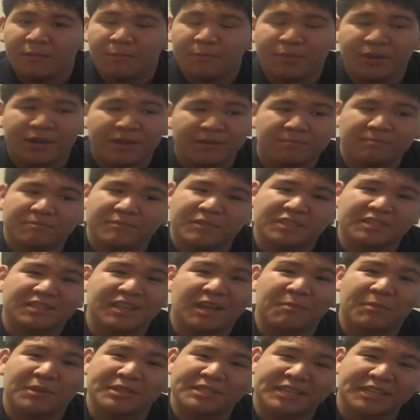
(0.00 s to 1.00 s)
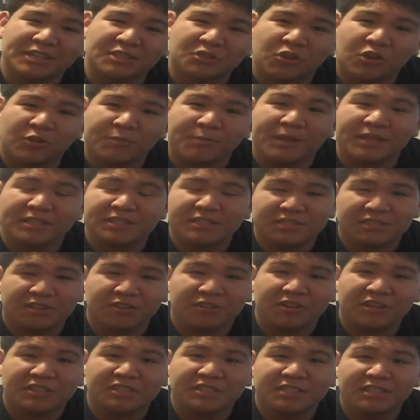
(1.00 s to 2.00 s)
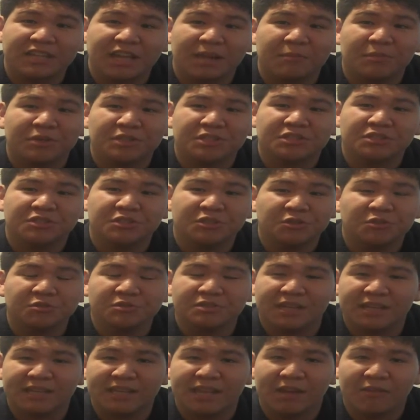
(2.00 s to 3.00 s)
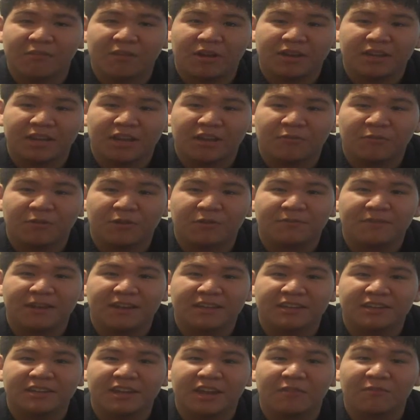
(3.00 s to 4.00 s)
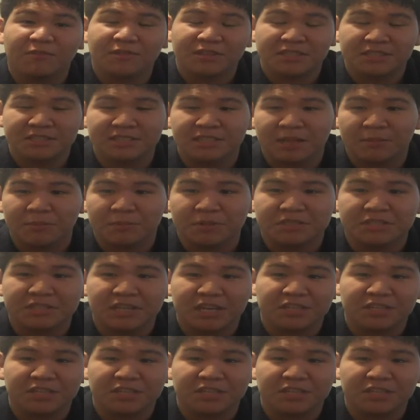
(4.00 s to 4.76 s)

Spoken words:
But there's not much I can talk about since there isn't that much news on that right now, for the fact they're not releasing that much.